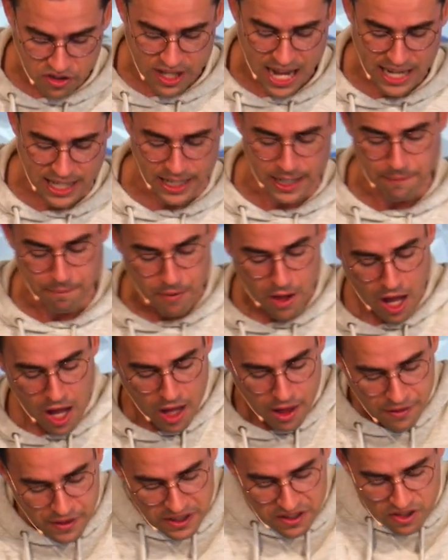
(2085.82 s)
second.
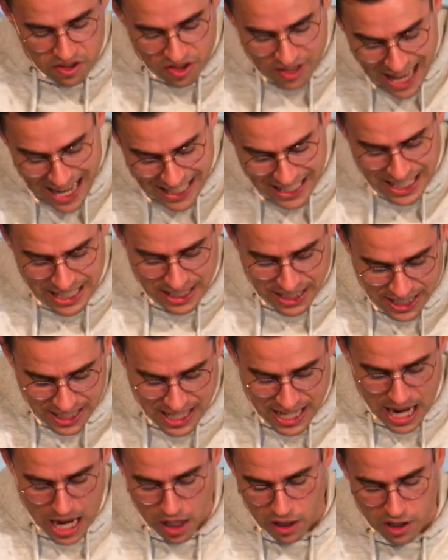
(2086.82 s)
The second
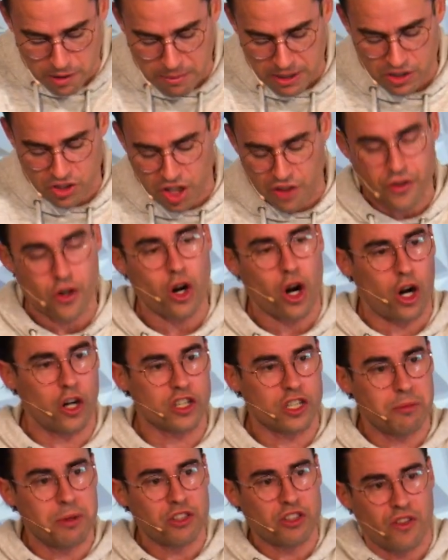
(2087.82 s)
key element to their
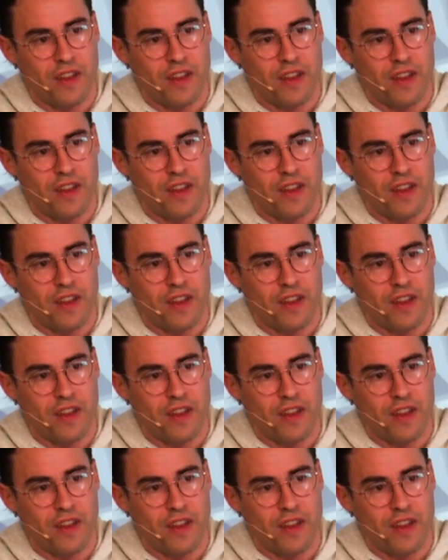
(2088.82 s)
argument,